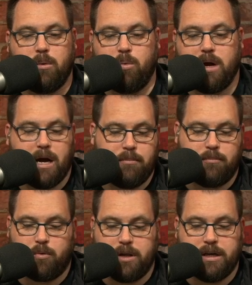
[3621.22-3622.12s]
What
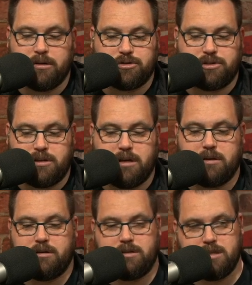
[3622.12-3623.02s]
I'm really
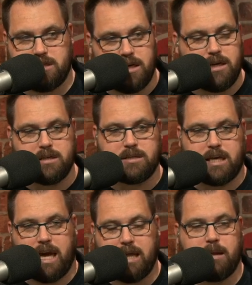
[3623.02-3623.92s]
interested to see is,
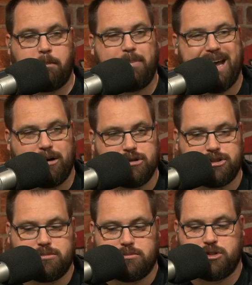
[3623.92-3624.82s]
can the
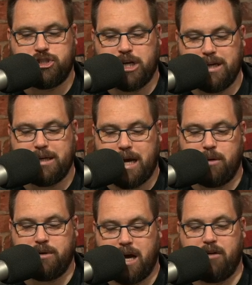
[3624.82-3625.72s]
Bears shut
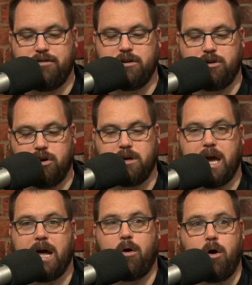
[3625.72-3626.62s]
down Dalvin Cook
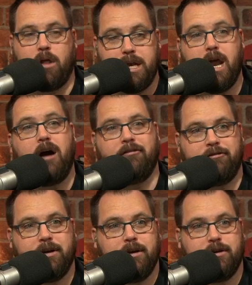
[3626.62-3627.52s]
at all
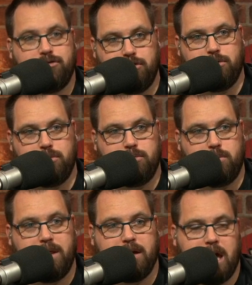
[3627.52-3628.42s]
enough to
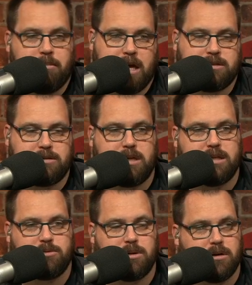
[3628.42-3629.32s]
win the game? That's
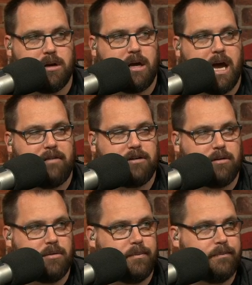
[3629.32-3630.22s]
that's what they're going to have to
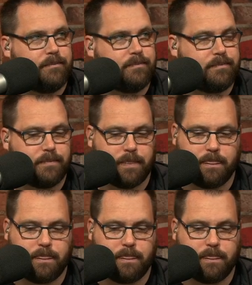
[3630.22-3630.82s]
do. That is a great